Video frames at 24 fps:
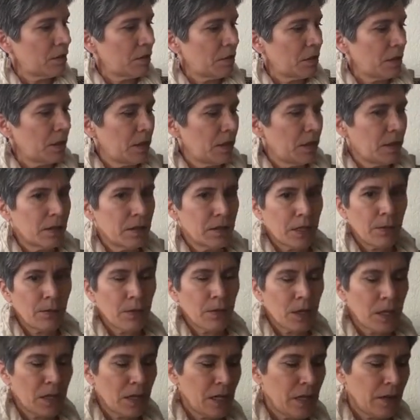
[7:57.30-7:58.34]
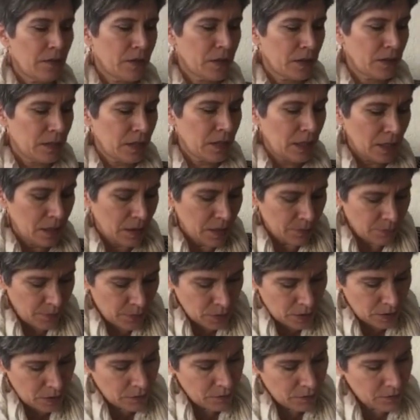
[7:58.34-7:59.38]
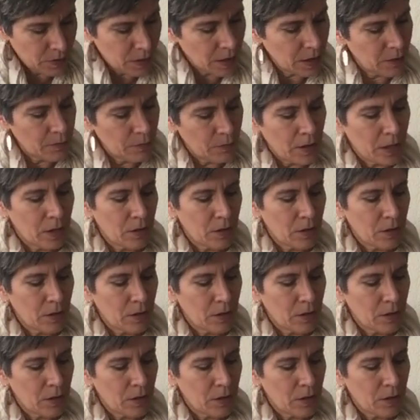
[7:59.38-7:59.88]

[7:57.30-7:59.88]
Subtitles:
is, I'm gonna have to stand up with, I